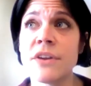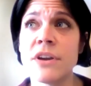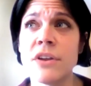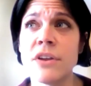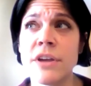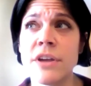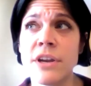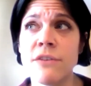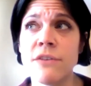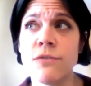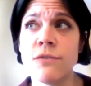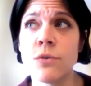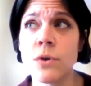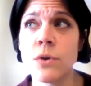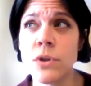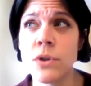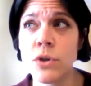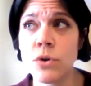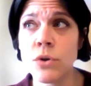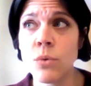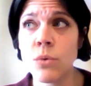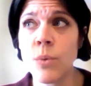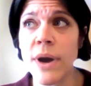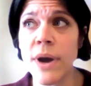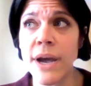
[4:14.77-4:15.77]
Carolina for a
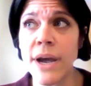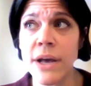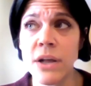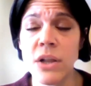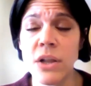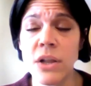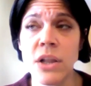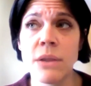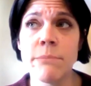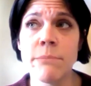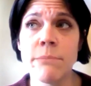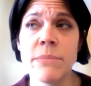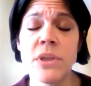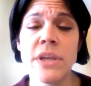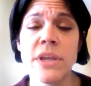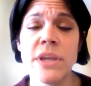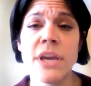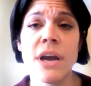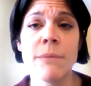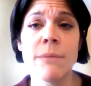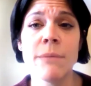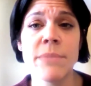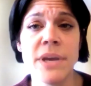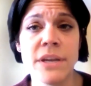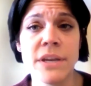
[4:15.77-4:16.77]
little while. Billy
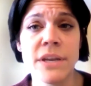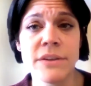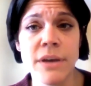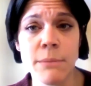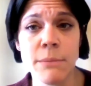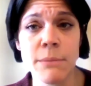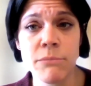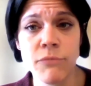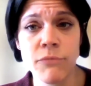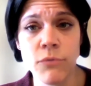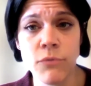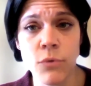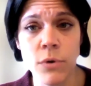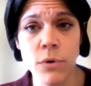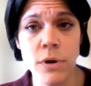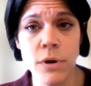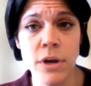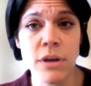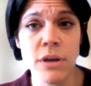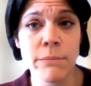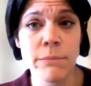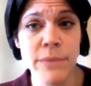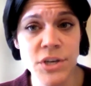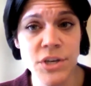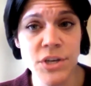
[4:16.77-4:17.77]
got picked up for a
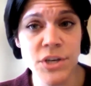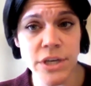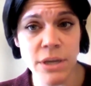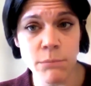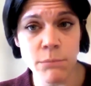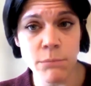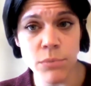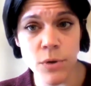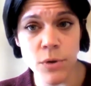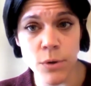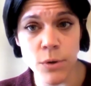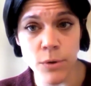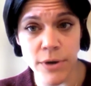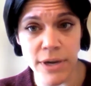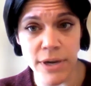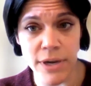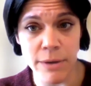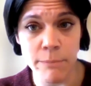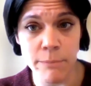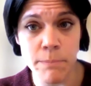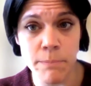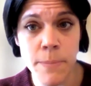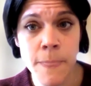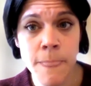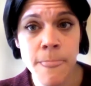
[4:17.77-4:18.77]
commissioning
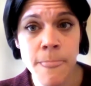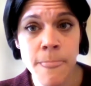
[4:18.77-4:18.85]
program.